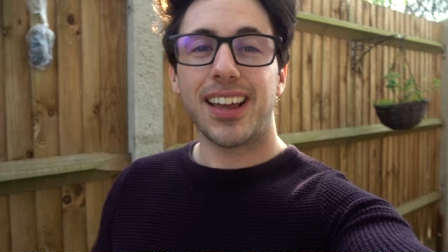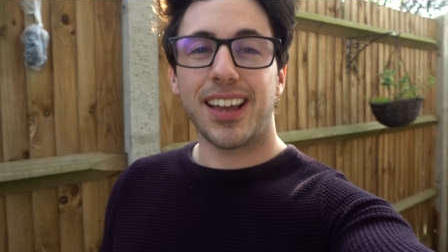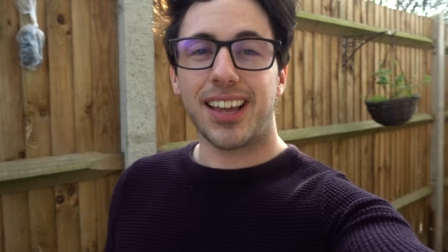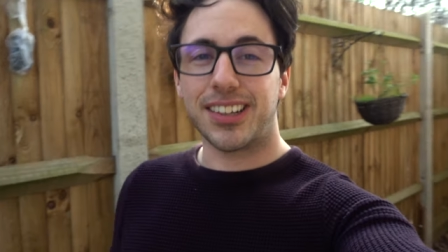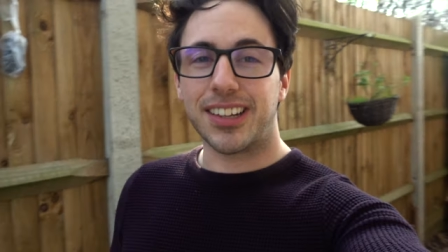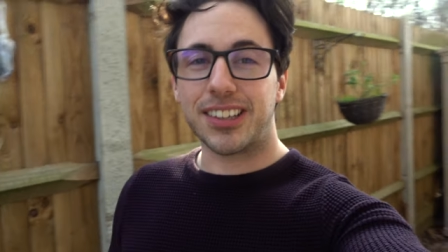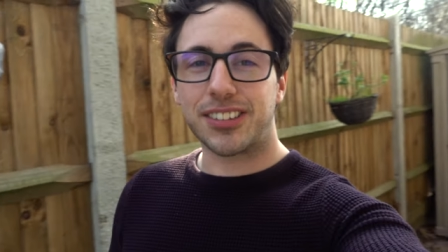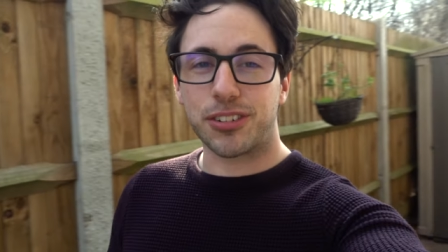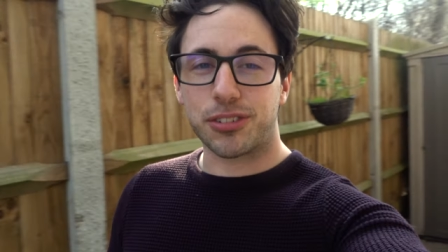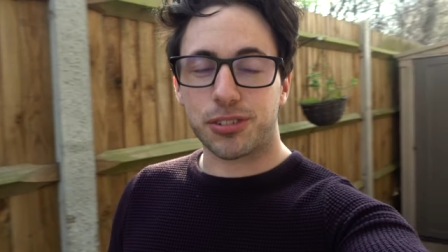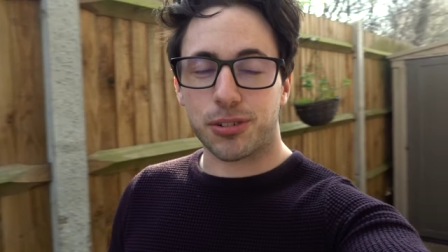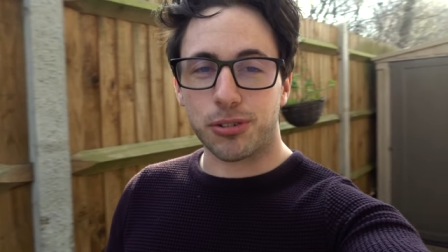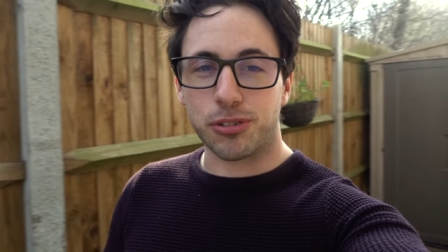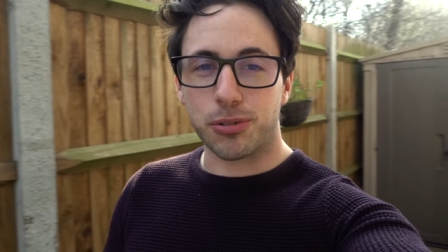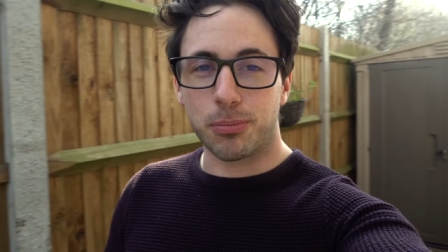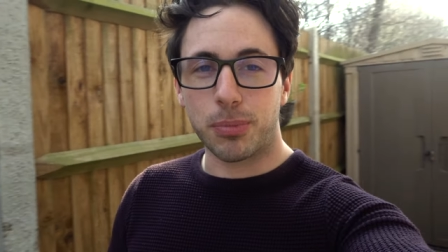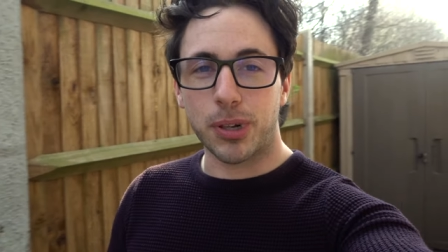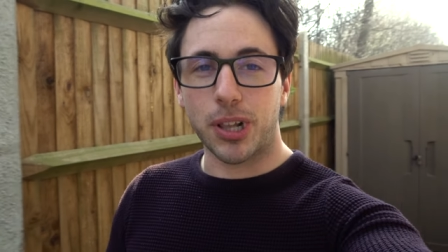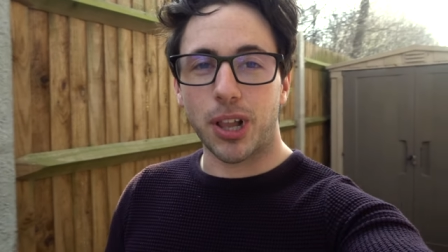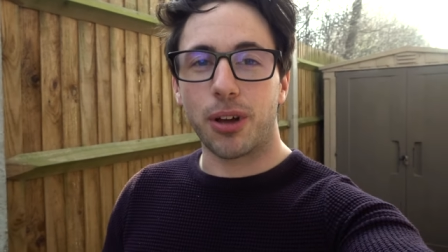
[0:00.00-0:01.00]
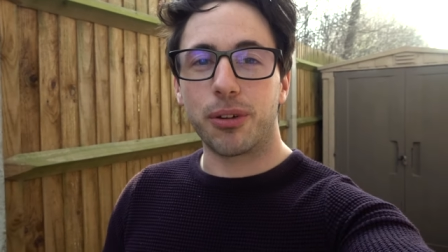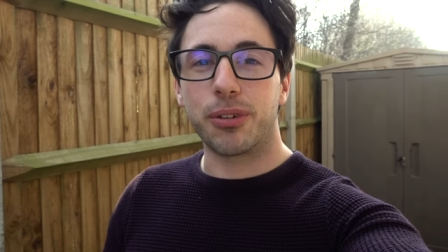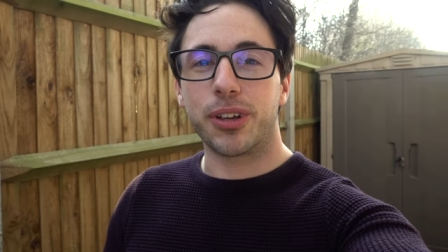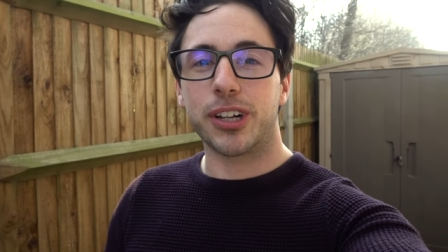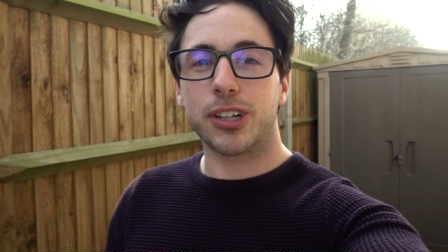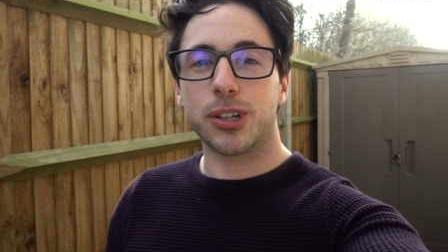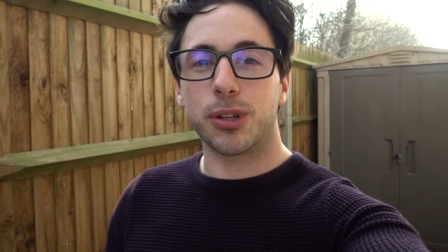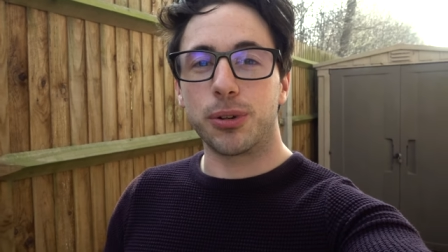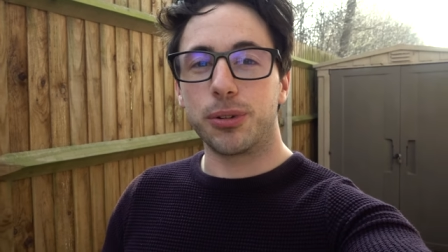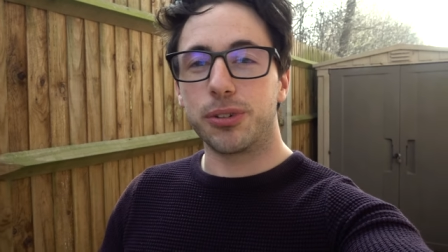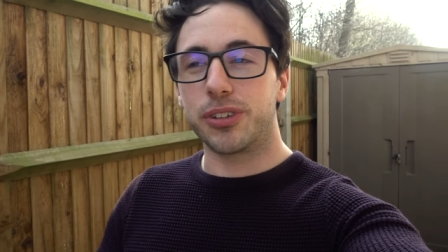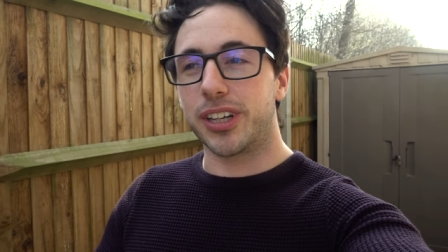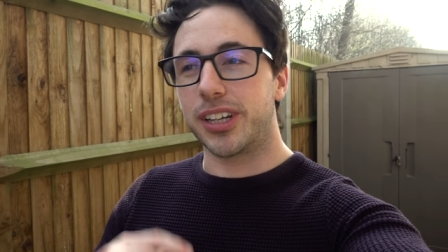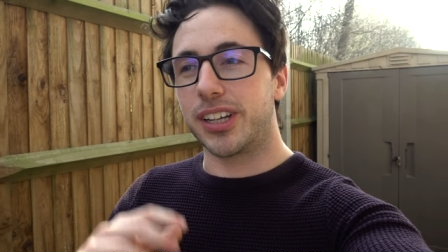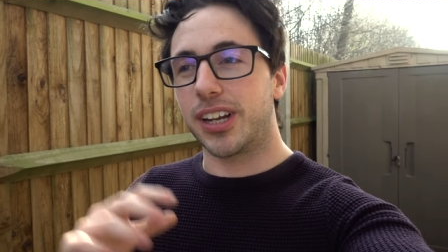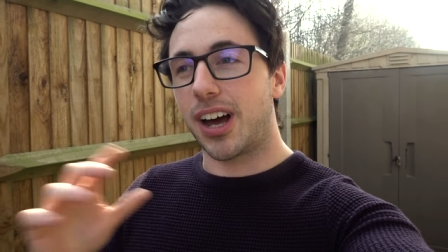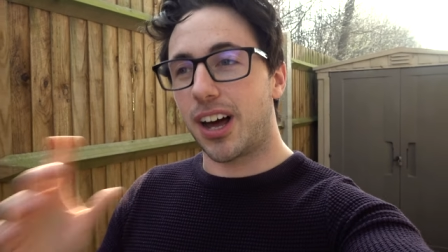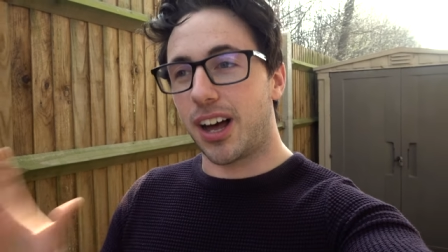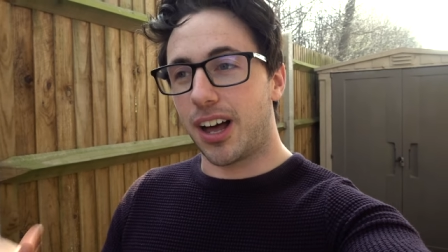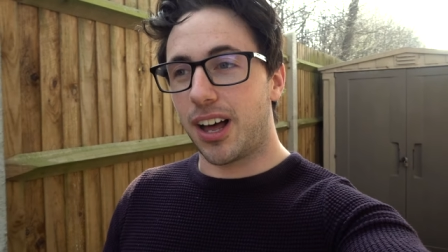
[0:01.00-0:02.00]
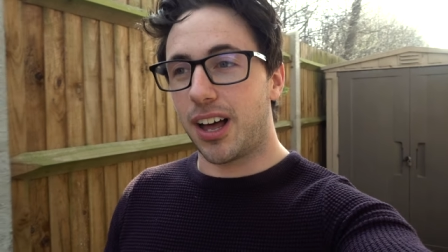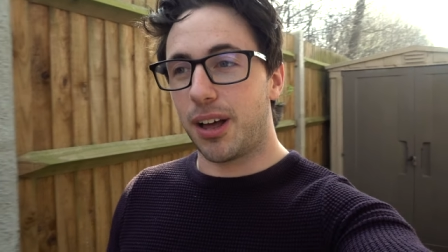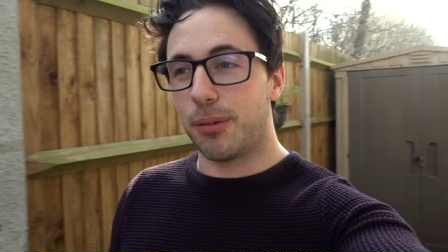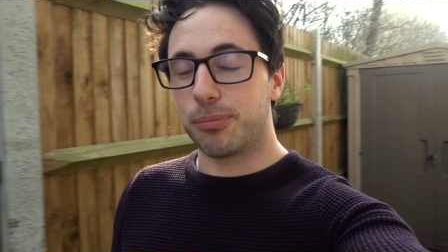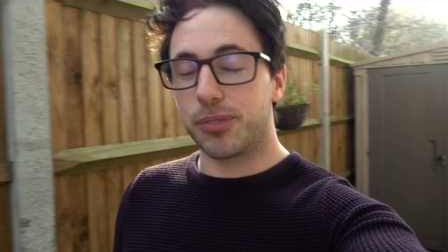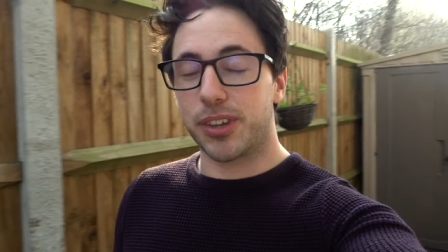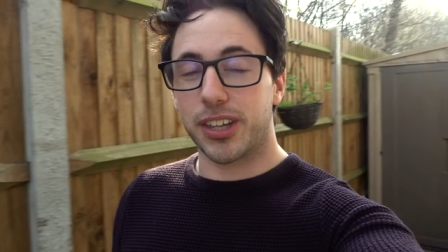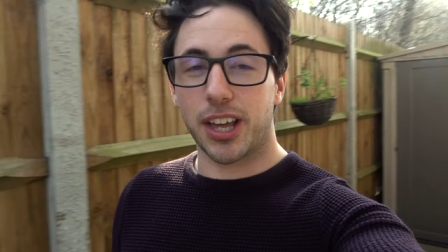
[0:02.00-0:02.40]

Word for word: in the description below, including um,